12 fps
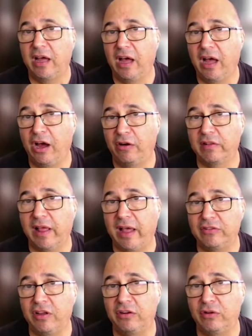over the
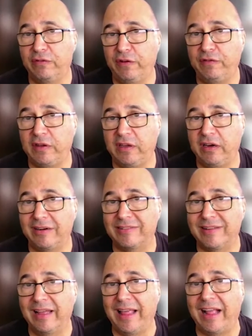last 150
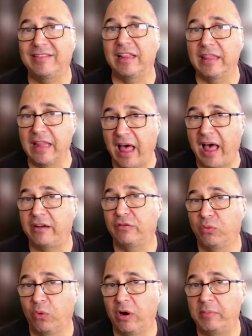years, that's a lot
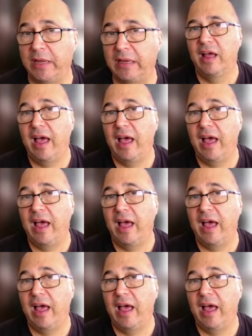of warming.